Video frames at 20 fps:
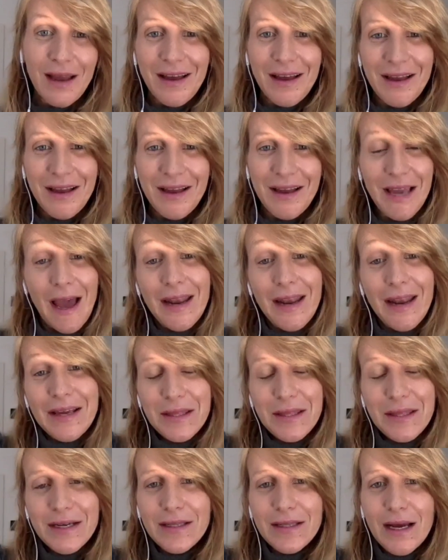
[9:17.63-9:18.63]
Yeah, and I
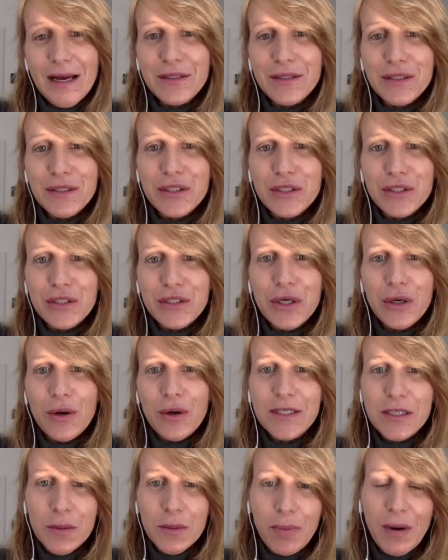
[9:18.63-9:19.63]
think that,
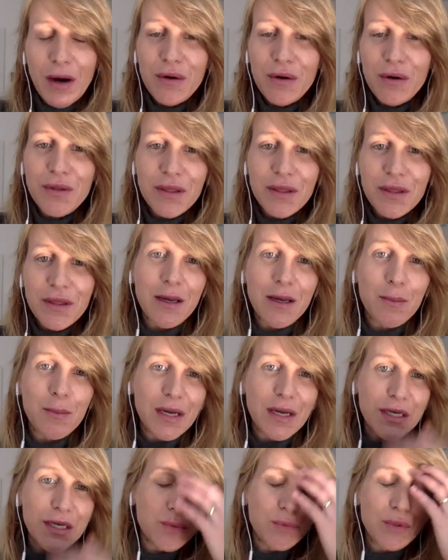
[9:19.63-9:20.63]
it's a part of the thing,
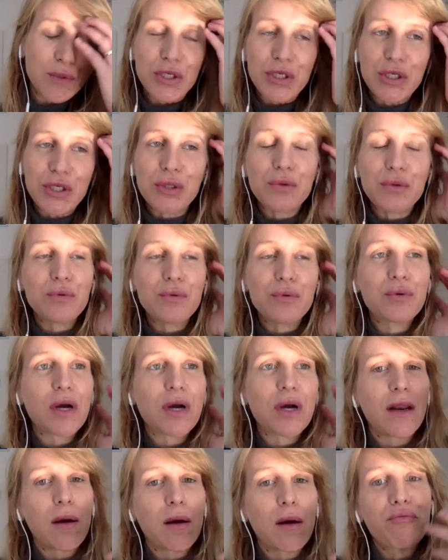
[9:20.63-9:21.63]
because when you
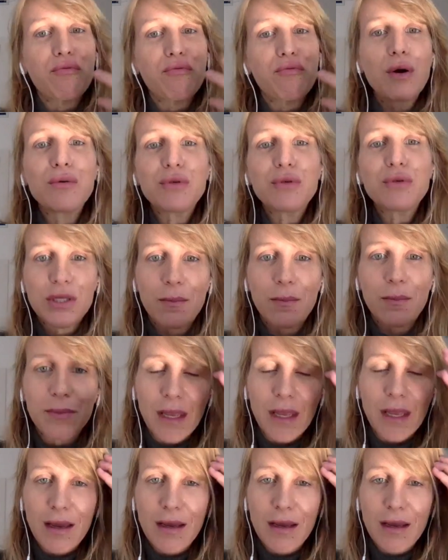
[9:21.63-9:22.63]
kind of approach
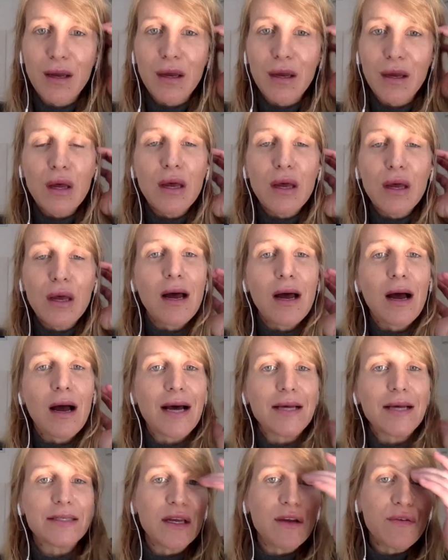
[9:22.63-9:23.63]
something
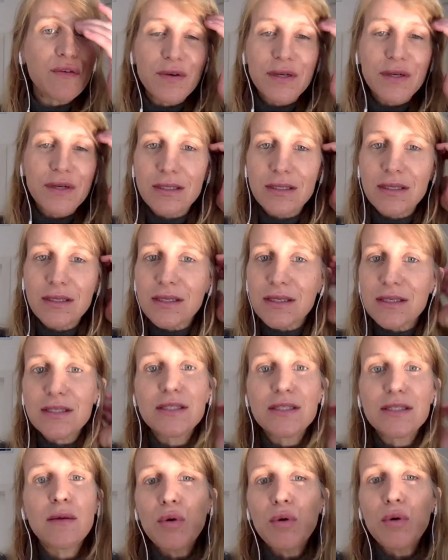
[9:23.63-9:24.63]
as if it's
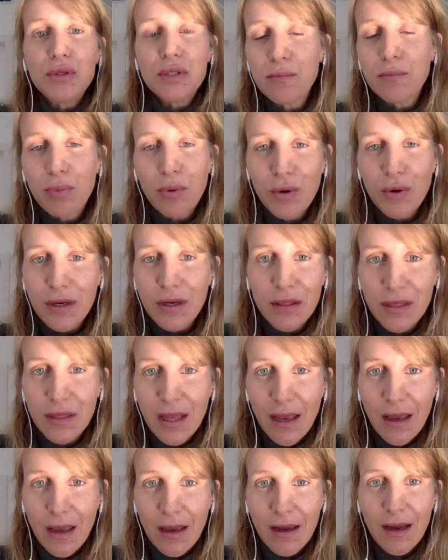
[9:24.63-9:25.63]
the most important
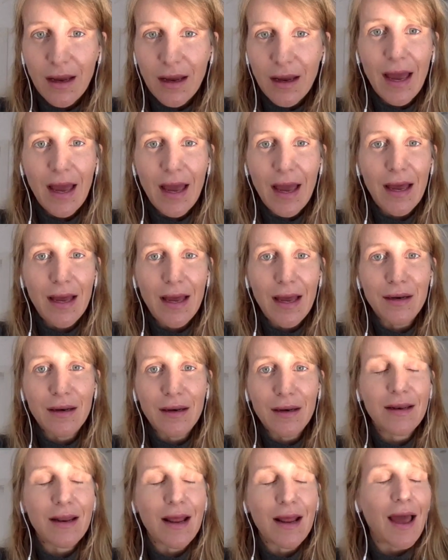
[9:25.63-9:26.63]
thing,
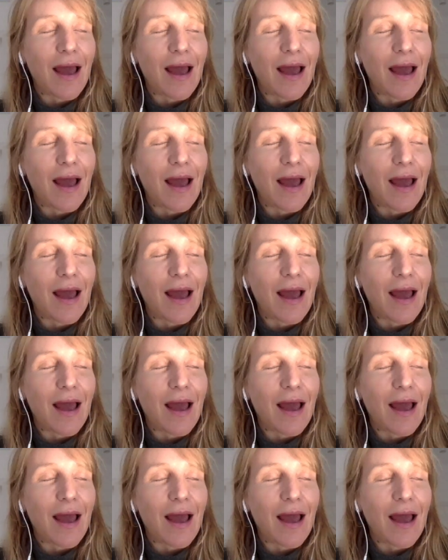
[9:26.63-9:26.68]
and